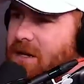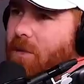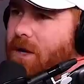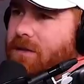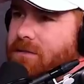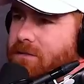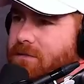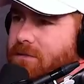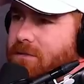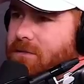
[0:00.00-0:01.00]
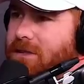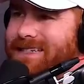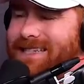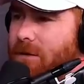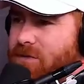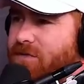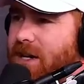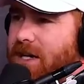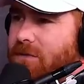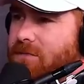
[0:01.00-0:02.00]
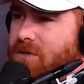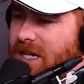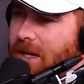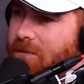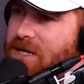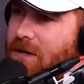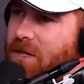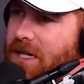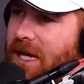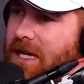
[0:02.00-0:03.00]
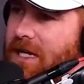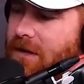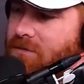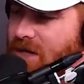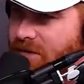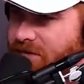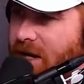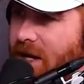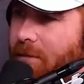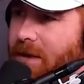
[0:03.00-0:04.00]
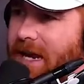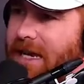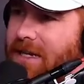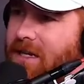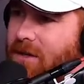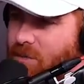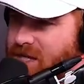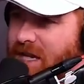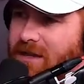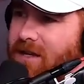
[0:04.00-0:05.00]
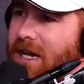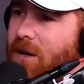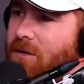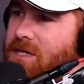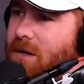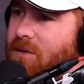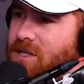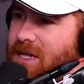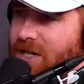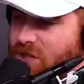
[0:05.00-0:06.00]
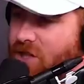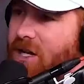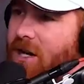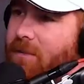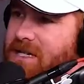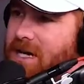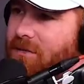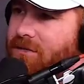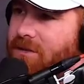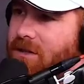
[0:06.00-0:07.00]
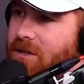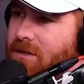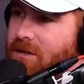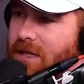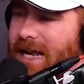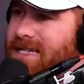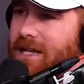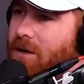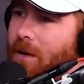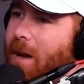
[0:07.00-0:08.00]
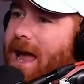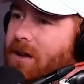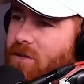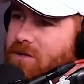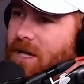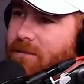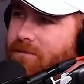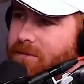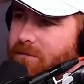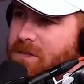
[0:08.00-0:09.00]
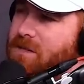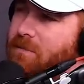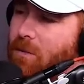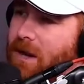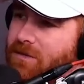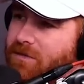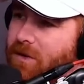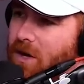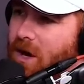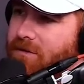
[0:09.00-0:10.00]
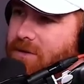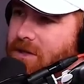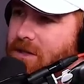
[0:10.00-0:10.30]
someone because I was afraid it was going to get miscommunicated and it was going to fuck up. And I will say the thing I always say, which I should have done it myself. And I say that mm-hmm. around my house all the time. Pisses my wife the fuck off.